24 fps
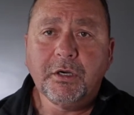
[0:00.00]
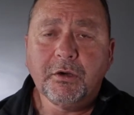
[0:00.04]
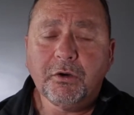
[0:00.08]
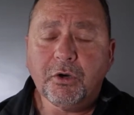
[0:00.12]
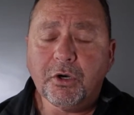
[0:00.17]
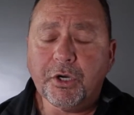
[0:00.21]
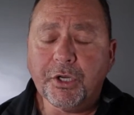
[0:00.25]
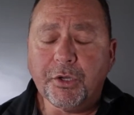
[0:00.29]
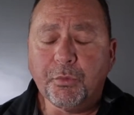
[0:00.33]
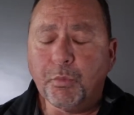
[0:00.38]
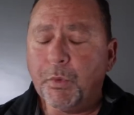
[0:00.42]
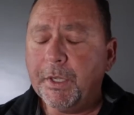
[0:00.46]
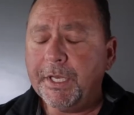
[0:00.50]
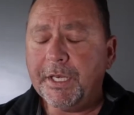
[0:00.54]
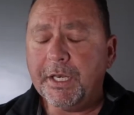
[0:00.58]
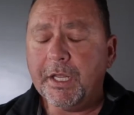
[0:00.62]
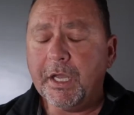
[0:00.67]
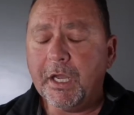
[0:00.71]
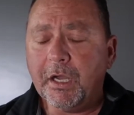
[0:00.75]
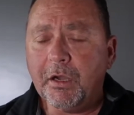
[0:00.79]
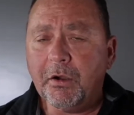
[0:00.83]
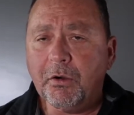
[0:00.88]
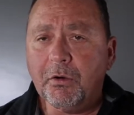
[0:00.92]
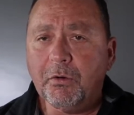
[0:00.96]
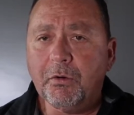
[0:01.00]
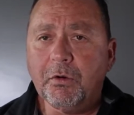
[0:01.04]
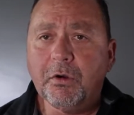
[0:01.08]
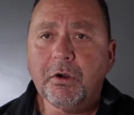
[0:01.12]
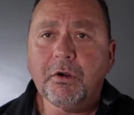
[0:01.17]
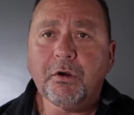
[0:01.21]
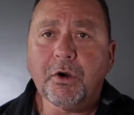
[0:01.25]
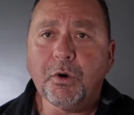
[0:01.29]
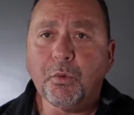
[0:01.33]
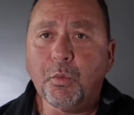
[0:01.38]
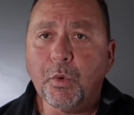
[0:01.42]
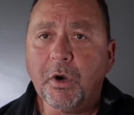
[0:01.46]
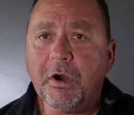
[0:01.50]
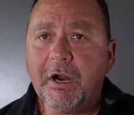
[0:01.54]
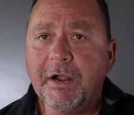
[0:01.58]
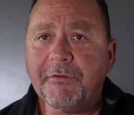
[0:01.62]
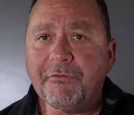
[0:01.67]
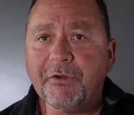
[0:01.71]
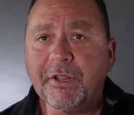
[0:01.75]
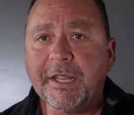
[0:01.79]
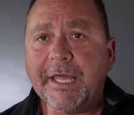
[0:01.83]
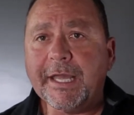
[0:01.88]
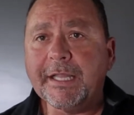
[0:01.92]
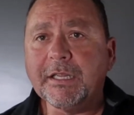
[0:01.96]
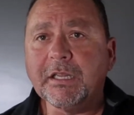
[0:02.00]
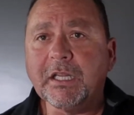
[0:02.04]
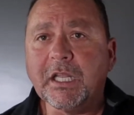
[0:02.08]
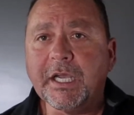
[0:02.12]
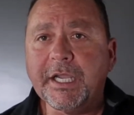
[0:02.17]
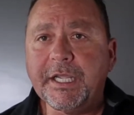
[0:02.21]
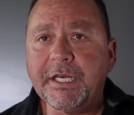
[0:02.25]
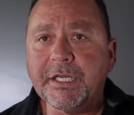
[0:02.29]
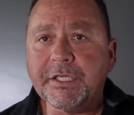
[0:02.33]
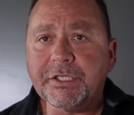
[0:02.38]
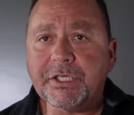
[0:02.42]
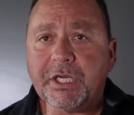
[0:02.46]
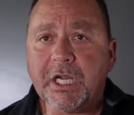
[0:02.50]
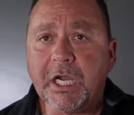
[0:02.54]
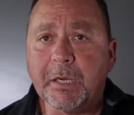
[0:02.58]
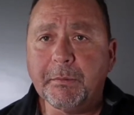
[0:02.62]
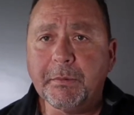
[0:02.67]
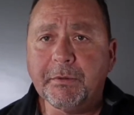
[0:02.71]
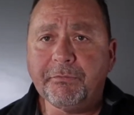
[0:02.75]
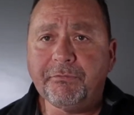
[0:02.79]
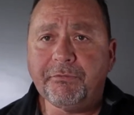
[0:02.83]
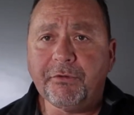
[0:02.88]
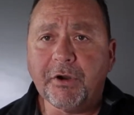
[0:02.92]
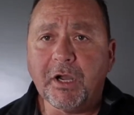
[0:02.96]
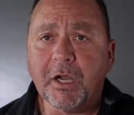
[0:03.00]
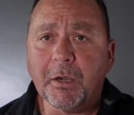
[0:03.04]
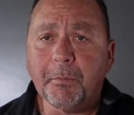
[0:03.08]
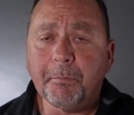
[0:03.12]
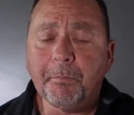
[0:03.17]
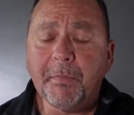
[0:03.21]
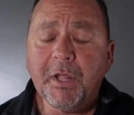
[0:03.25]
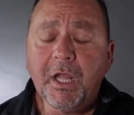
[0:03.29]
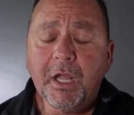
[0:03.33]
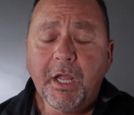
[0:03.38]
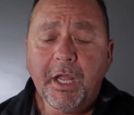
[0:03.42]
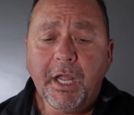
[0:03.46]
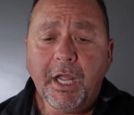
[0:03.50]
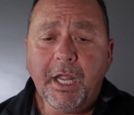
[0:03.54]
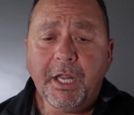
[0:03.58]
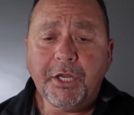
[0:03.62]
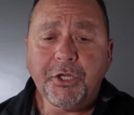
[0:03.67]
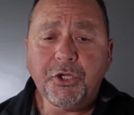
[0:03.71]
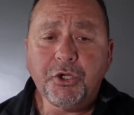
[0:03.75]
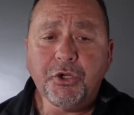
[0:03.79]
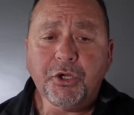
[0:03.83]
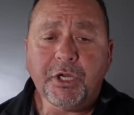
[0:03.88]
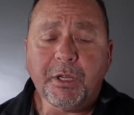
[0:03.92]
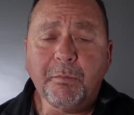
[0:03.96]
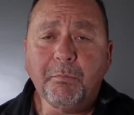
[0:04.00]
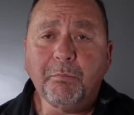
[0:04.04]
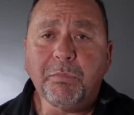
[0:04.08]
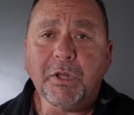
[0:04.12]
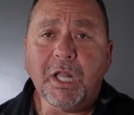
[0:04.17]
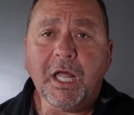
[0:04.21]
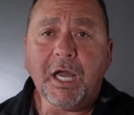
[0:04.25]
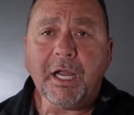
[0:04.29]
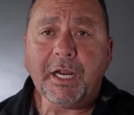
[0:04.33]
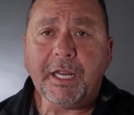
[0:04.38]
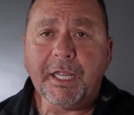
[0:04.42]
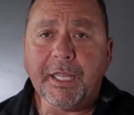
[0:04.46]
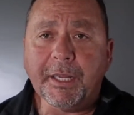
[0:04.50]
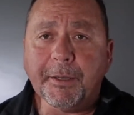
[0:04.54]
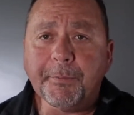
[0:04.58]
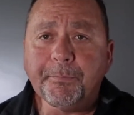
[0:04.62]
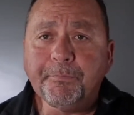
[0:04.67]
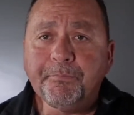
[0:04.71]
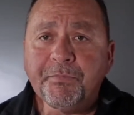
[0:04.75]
or the window or wherever that light is coming from, and you can block it.